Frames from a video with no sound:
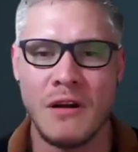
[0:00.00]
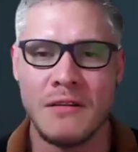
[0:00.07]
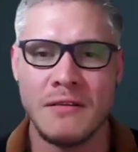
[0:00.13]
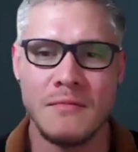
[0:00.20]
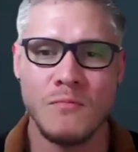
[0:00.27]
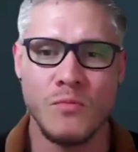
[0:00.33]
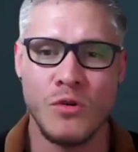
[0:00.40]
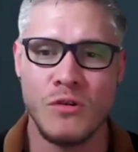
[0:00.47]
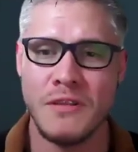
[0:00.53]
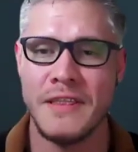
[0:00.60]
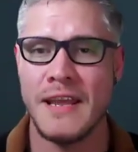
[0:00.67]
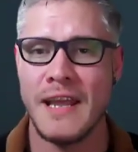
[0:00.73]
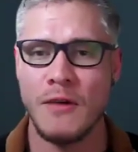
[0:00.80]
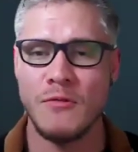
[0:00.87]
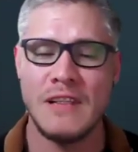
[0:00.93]
one more
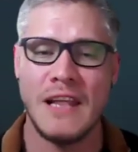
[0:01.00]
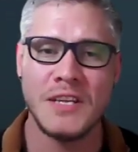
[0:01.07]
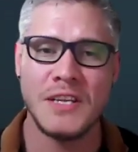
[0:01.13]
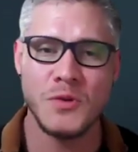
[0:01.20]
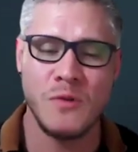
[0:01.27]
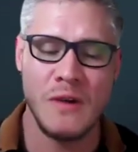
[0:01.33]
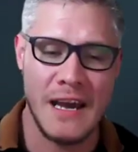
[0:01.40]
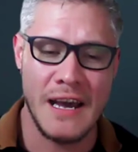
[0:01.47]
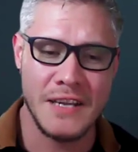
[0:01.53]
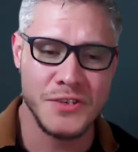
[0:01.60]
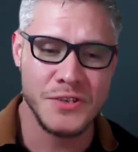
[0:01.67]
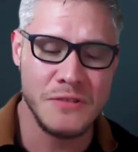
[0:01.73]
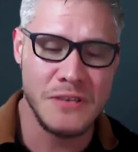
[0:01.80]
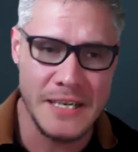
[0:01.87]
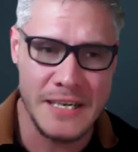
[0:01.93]
thing I would like to add,
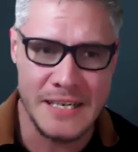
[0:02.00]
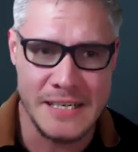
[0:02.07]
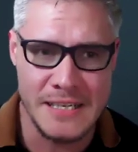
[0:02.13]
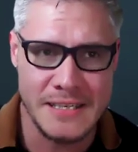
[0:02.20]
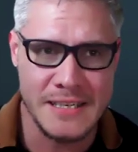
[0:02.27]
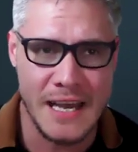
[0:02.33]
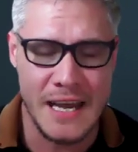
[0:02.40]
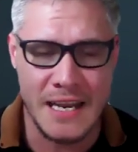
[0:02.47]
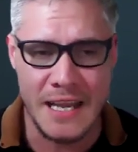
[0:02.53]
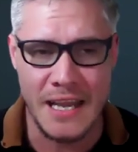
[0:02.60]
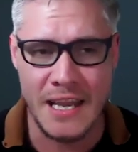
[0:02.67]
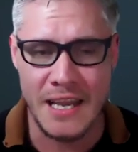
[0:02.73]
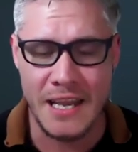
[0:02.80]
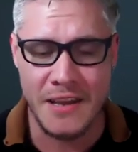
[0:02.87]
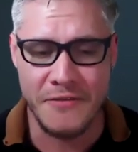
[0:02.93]
Judy, is that
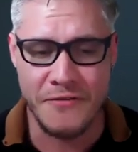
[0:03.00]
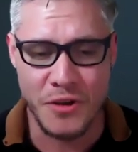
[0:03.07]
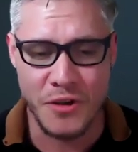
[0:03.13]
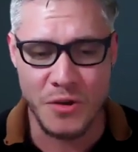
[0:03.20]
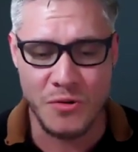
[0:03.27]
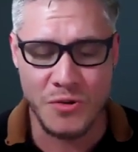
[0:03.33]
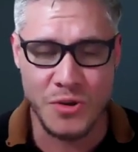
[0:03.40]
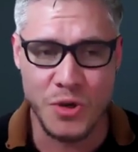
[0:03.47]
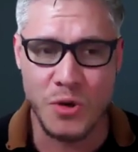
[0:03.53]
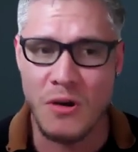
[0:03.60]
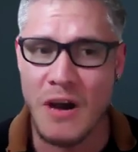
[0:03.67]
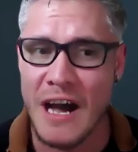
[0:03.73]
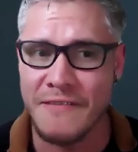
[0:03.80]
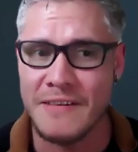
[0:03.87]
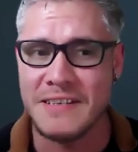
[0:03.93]
if you do
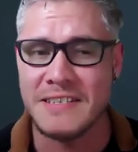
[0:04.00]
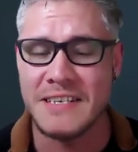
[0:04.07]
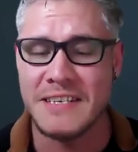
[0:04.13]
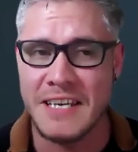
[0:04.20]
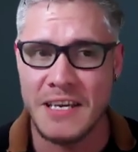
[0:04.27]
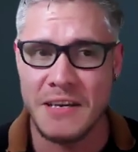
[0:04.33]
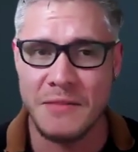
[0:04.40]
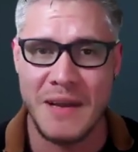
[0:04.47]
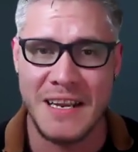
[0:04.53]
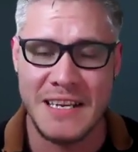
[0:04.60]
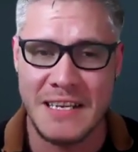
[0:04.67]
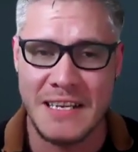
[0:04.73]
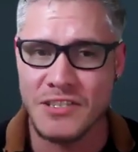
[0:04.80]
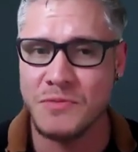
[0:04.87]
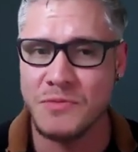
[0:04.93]
have a team and
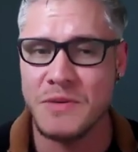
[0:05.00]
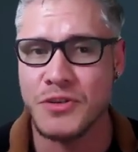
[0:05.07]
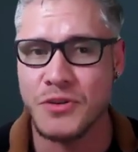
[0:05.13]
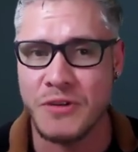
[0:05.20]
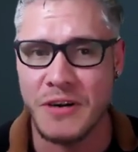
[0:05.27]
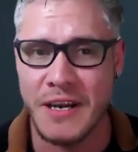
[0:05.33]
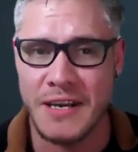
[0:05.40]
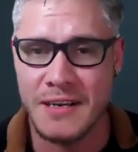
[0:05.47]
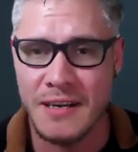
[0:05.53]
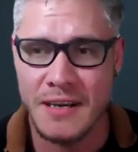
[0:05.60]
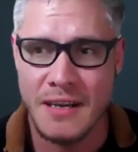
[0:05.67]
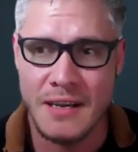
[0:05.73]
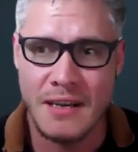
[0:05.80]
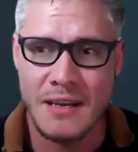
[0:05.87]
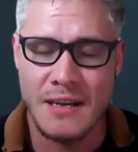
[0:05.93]
needs to be trained,
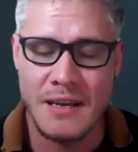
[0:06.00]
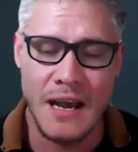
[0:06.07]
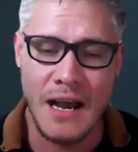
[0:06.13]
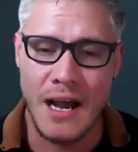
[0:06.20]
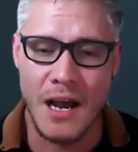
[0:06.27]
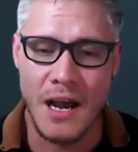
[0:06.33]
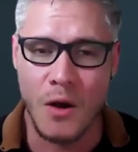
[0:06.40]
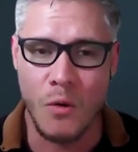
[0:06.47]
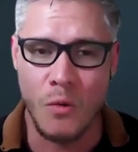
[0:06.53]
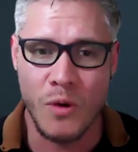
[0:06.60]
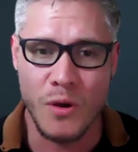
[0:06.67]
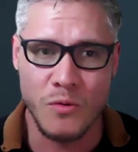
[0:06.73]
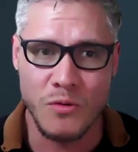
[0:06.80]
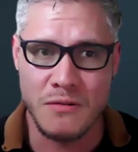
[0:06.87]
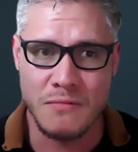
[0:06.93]

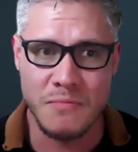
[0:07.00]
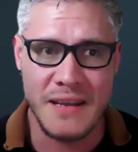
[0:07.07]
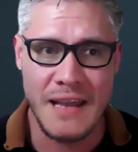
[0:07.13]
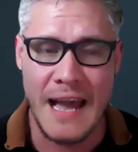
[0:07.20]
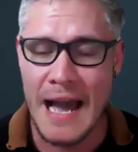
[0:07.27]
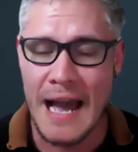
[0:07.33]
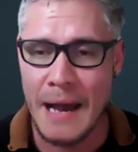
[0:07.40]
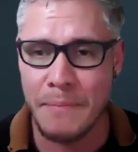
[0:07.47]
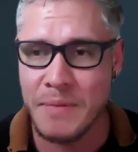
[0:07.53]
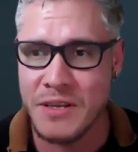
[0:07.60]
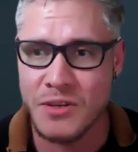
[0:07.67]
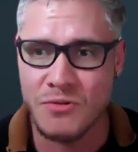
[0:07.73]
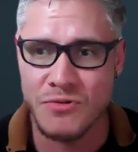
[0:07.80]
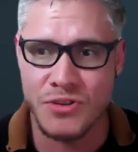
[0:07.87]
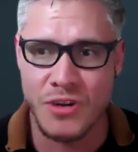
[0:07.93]
we would be happy
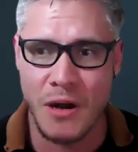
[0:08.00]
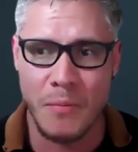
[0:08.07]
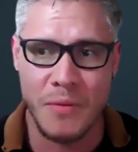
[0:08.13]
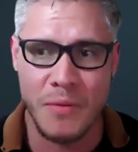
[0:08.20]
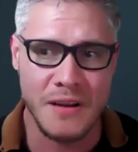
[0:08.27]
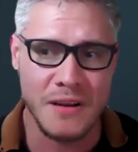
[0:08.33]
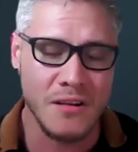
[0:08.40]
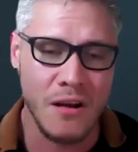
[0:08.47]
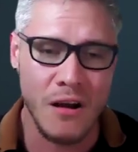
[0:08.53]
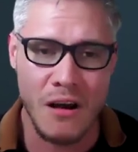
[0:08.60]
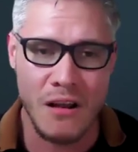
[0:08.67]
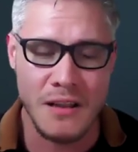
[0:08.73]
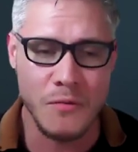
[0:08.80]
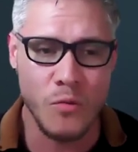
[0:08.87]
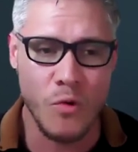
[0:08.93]
to jump on a
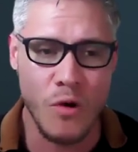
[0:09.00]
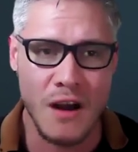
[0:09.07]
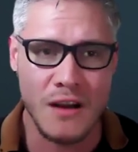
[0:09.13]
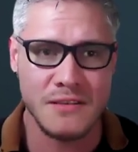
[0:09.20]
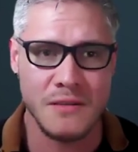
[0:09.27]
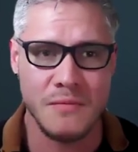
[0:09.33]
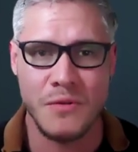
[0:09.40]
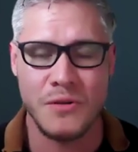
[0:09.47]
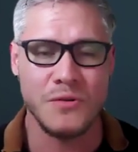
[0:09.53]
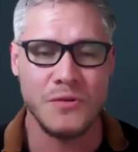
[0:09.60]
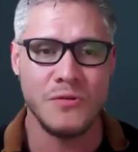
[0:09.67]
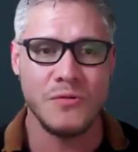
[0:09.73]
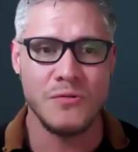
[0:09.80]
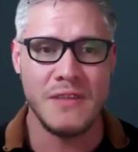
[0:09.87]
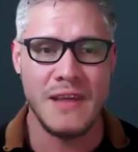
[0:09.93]
call and walk them
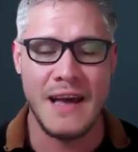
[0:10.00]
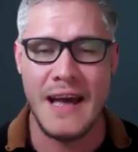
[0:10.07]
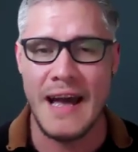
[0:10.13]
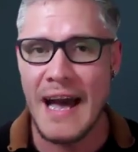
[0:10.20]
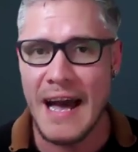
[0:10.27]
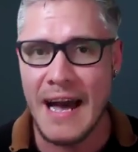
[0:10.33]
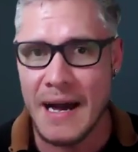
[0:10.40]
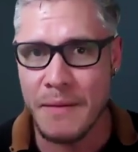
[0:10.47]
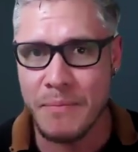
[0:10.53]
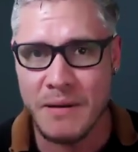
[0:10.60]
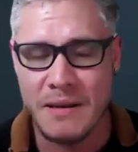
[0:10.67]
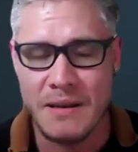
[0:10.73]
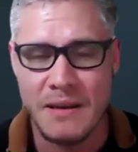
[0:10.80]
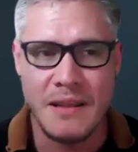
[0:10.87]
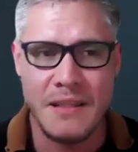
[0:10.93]
through the app,
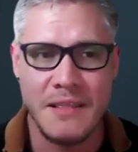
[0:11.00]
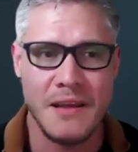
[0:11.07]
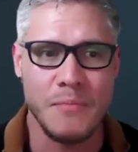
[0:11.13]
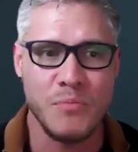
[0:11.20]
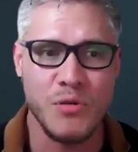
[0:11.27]
the